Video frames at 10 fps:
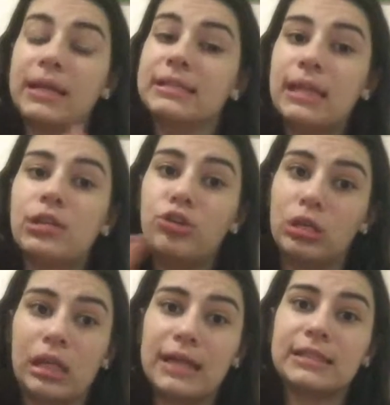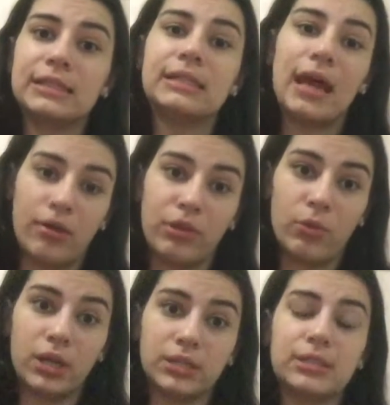instead utilizes the healthy
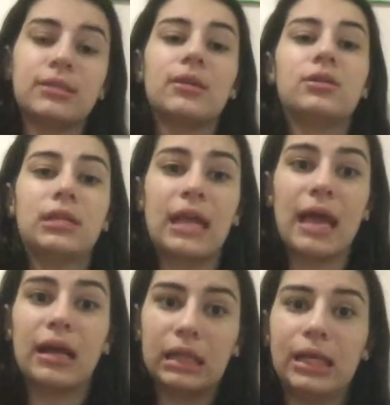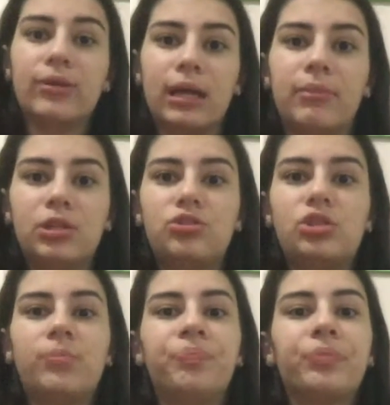ones to get a clearer
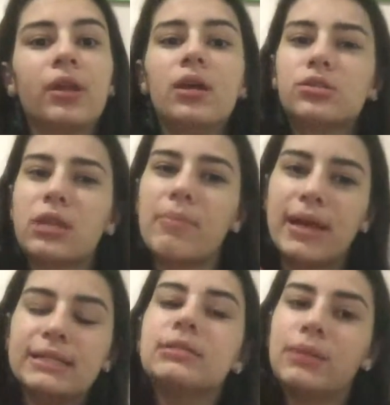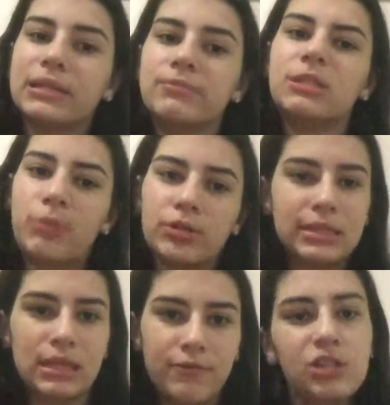image. So there may still be some spots
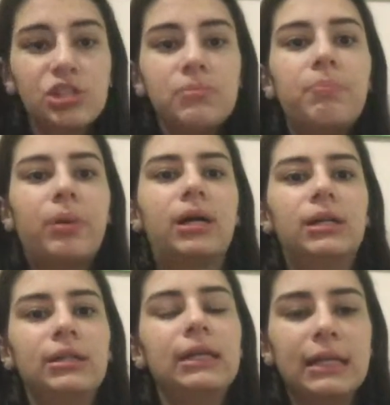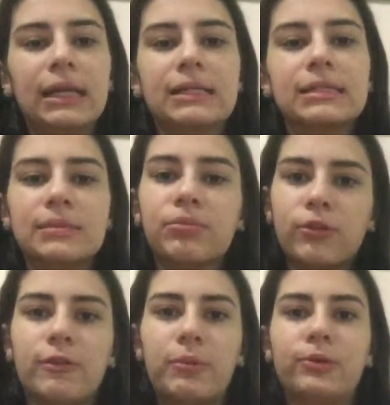in the vision, but it is
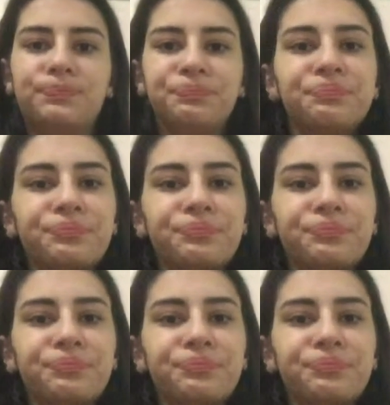improved upon.